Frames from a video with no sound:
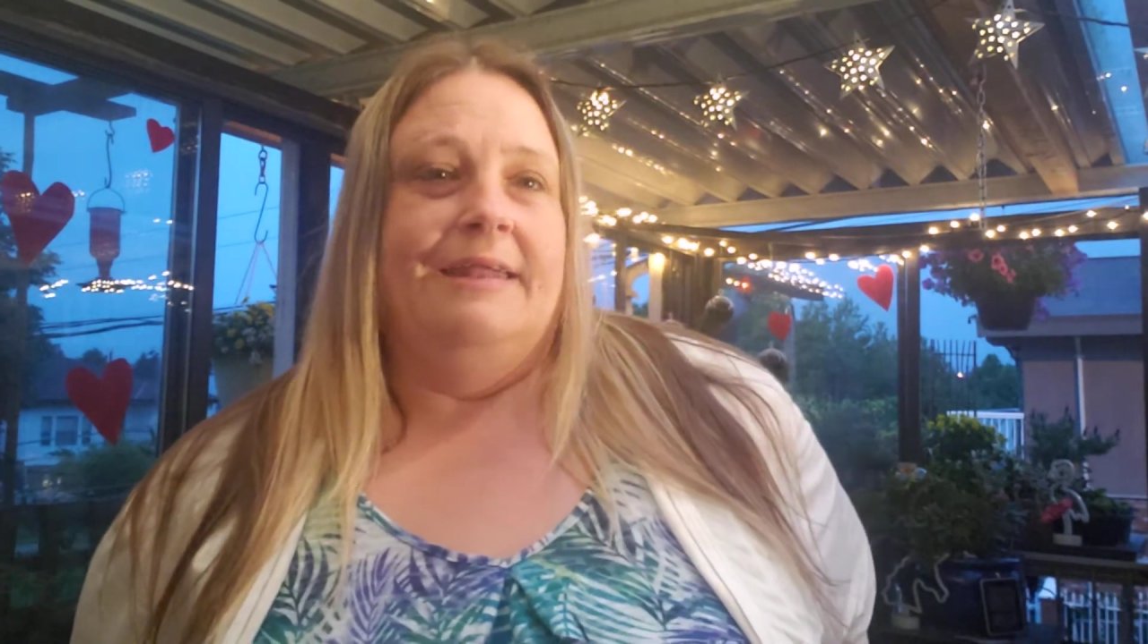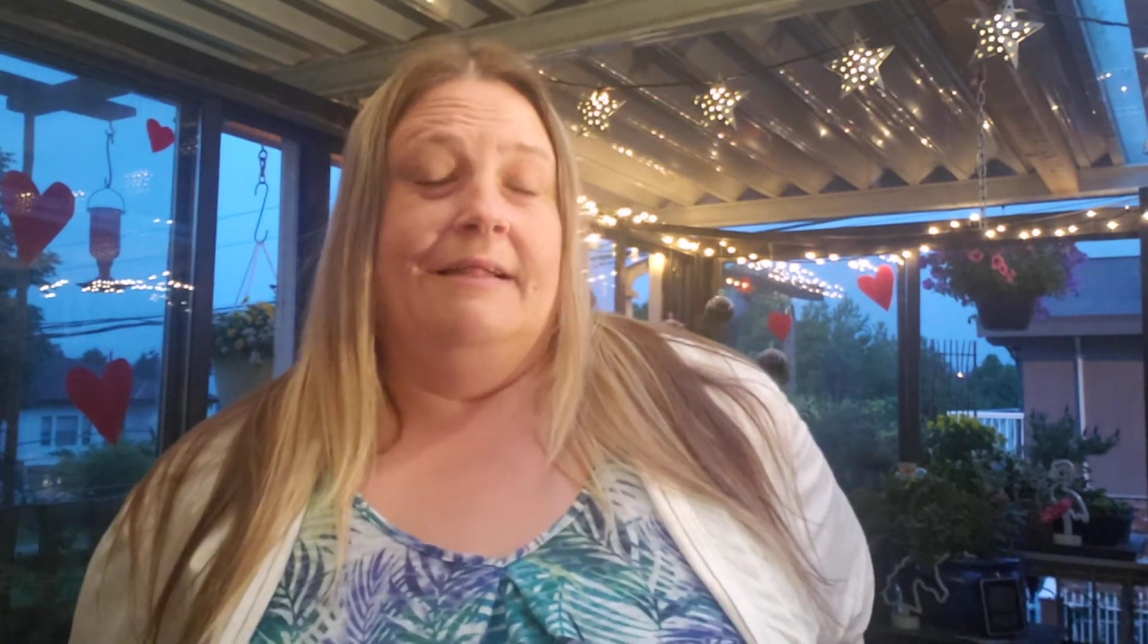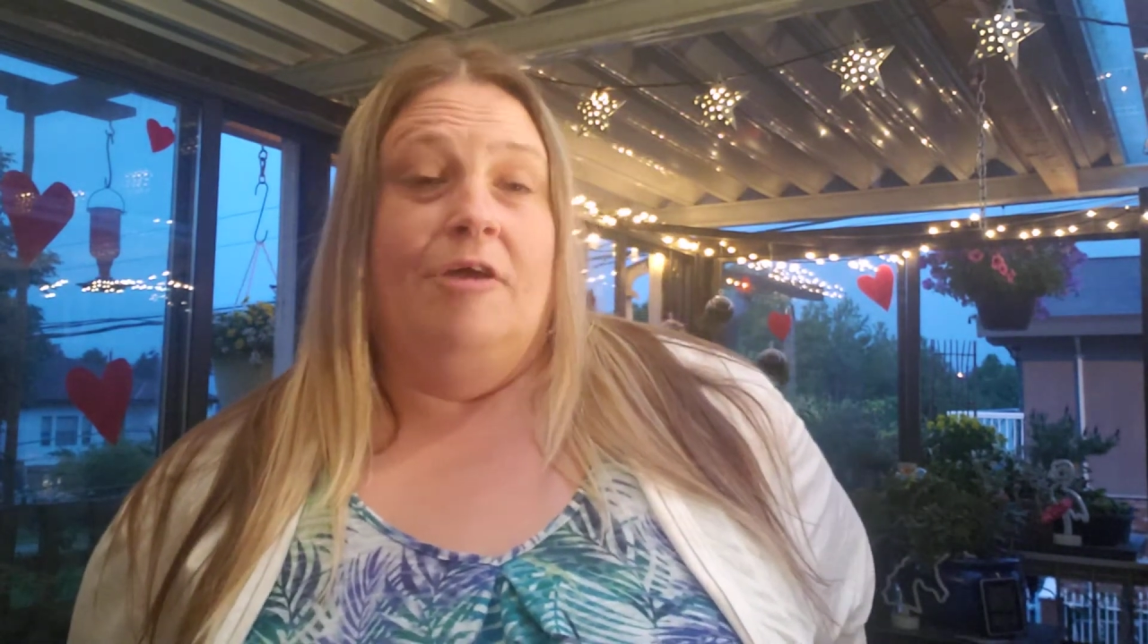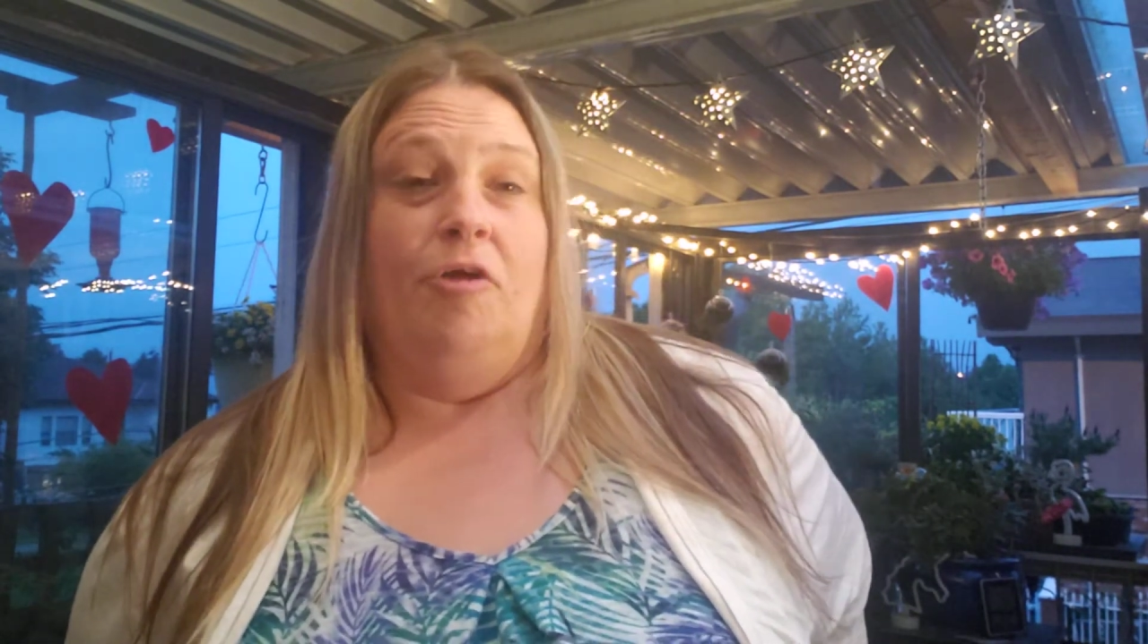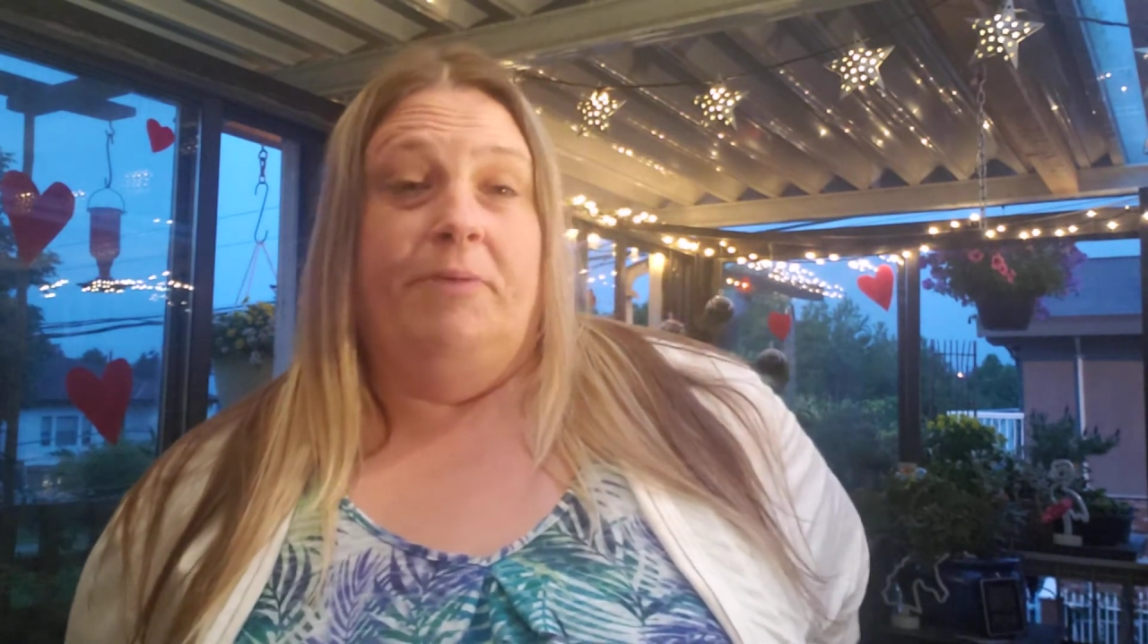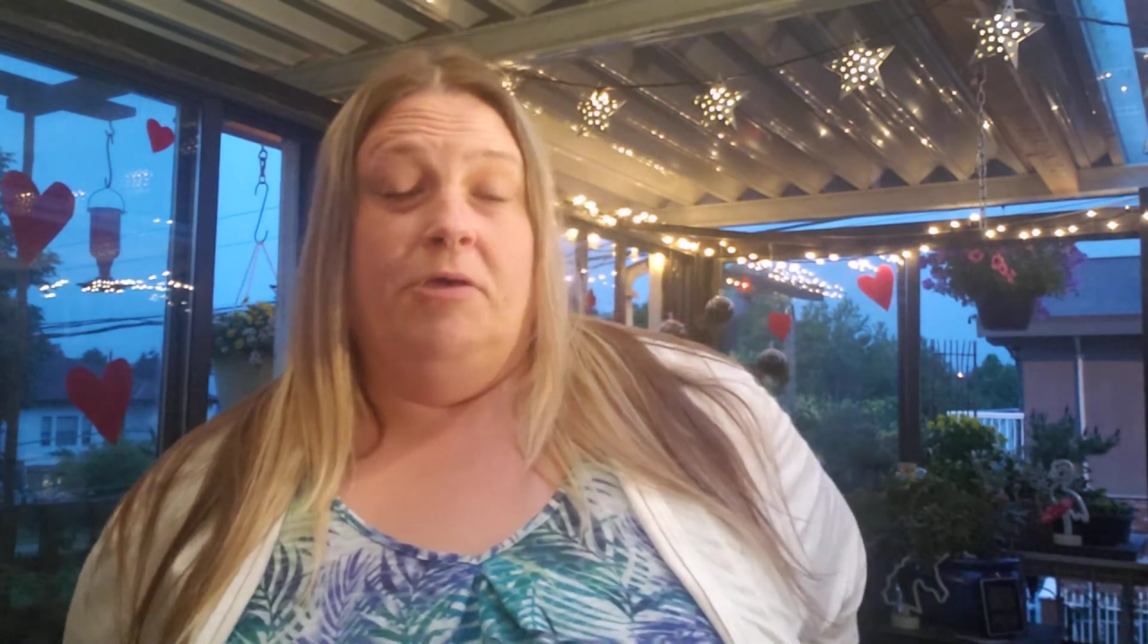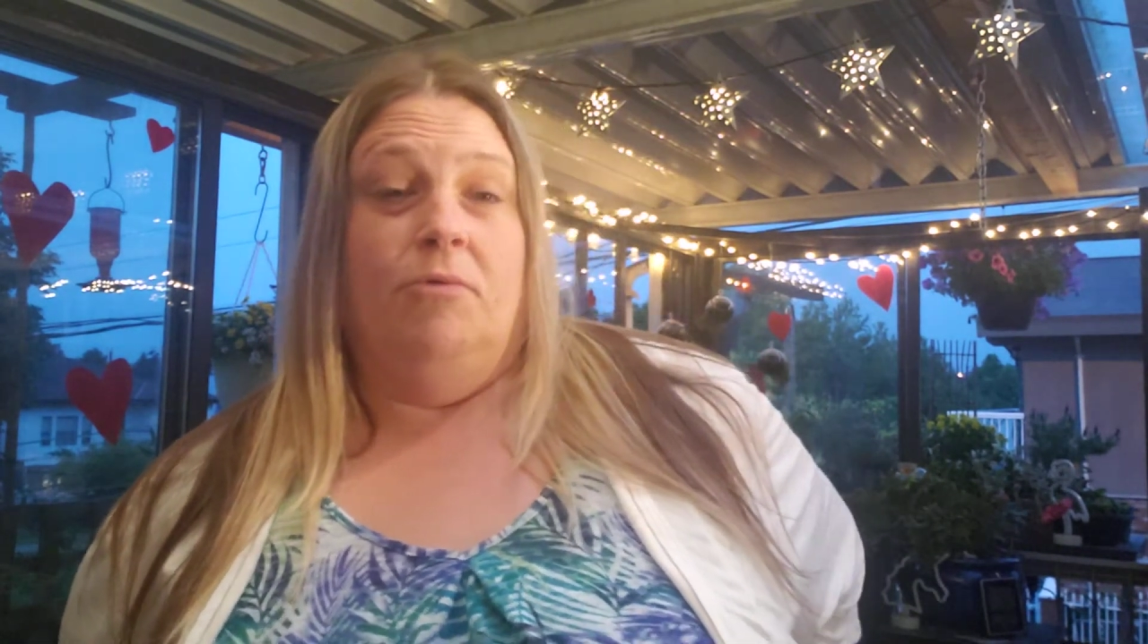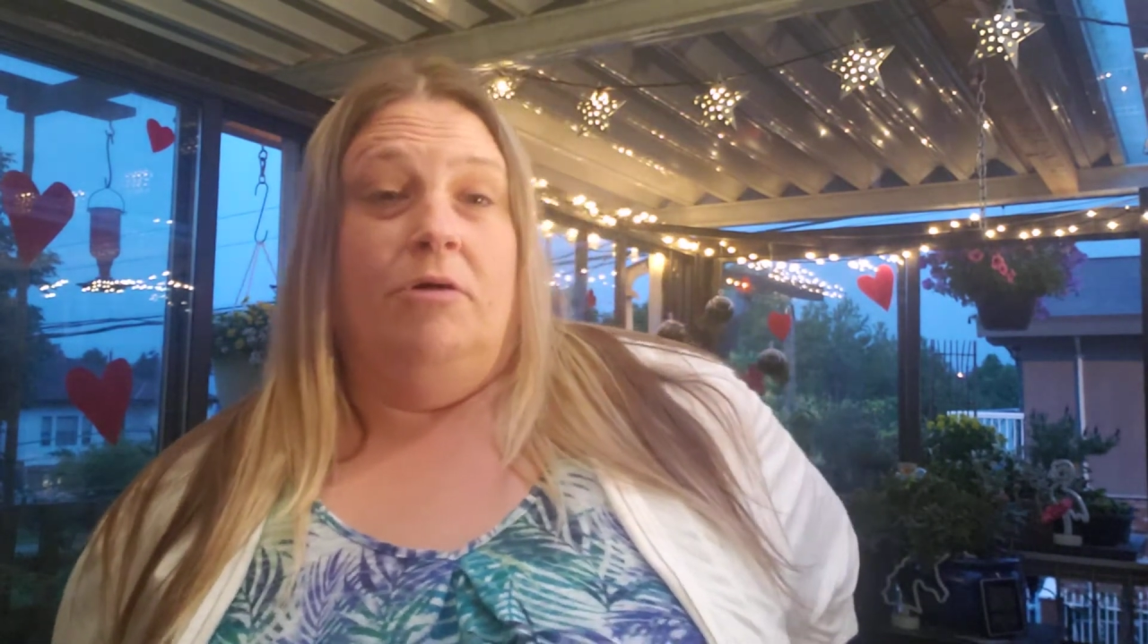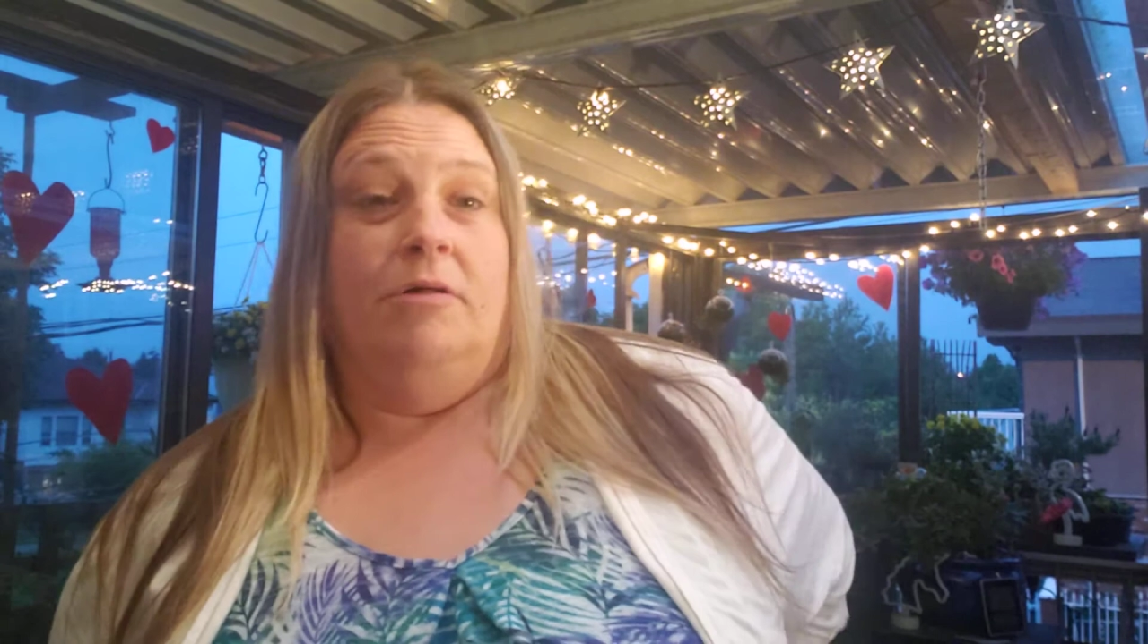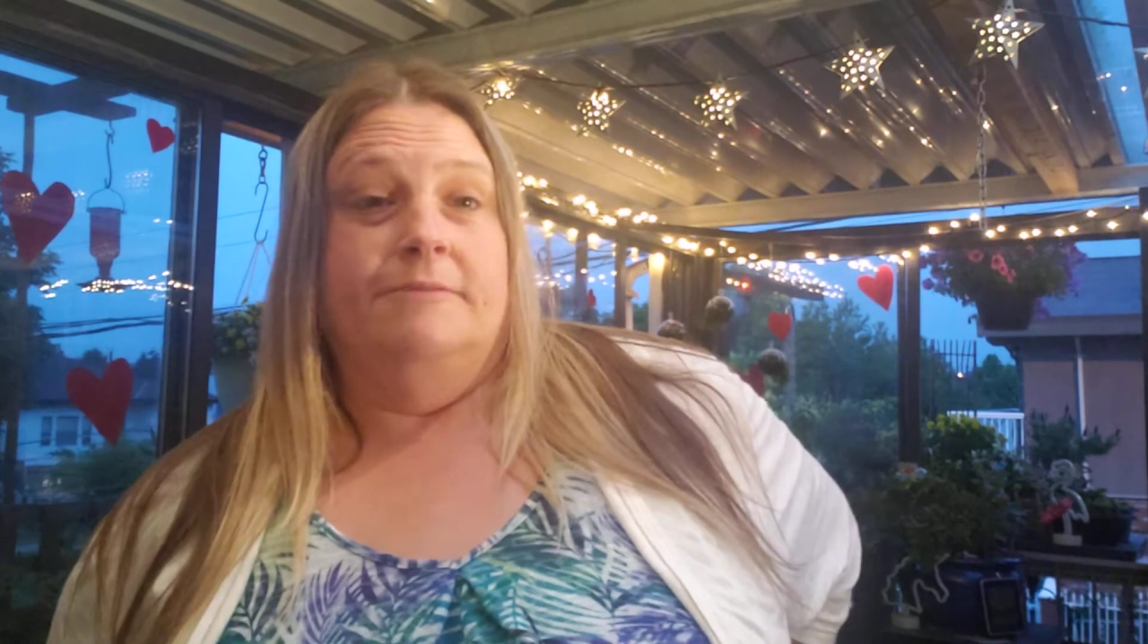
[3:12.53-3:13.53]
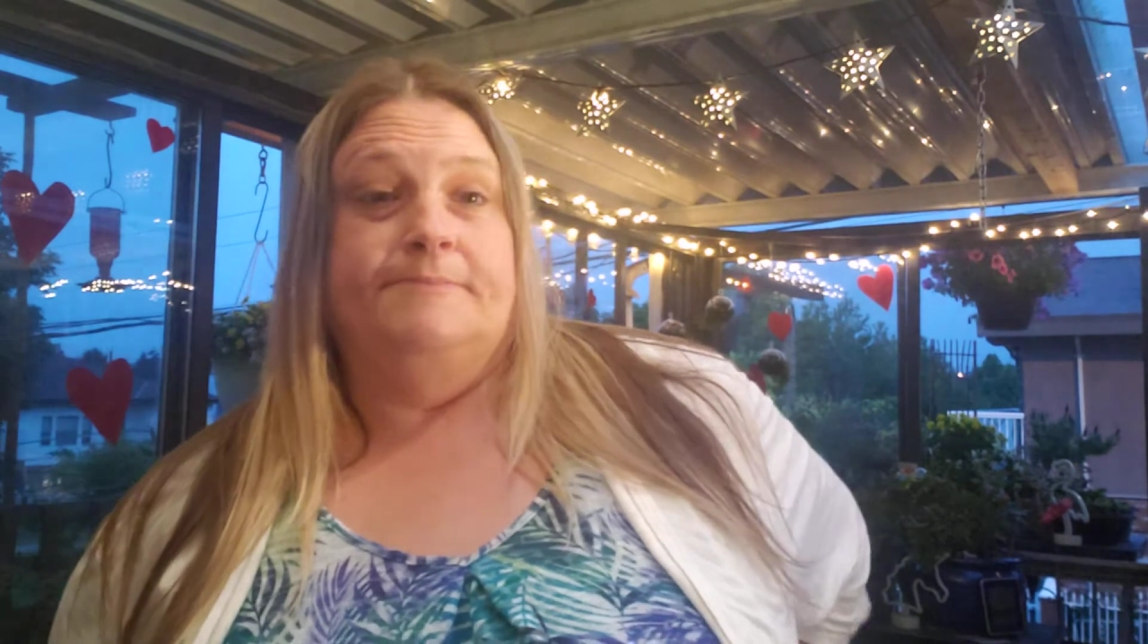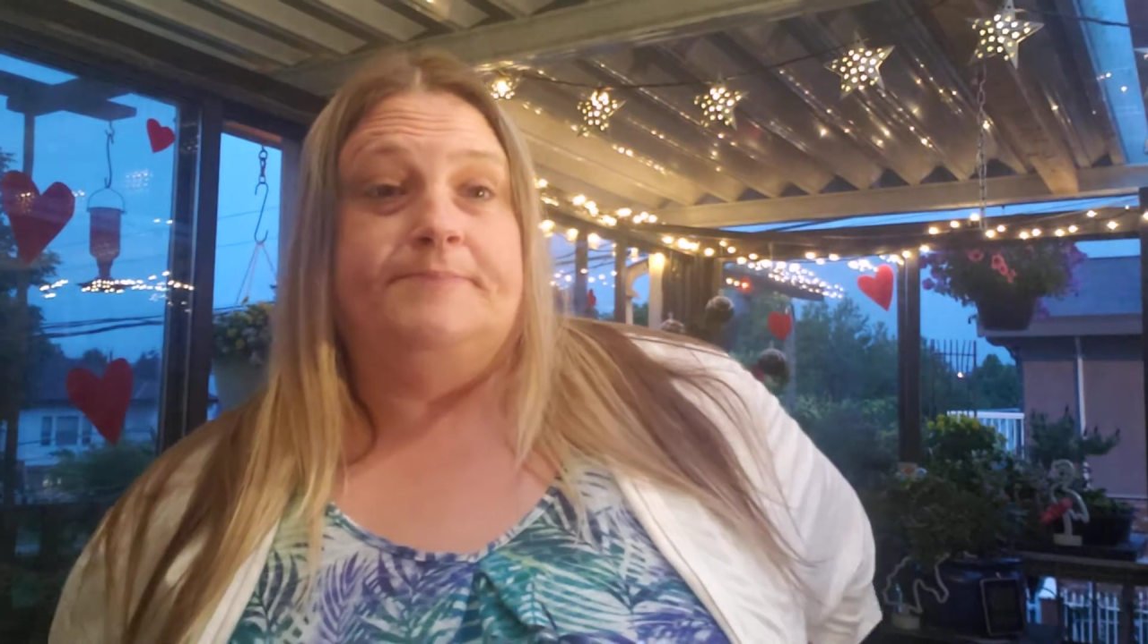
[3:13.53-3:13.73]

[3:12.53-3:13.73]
Hilarapy will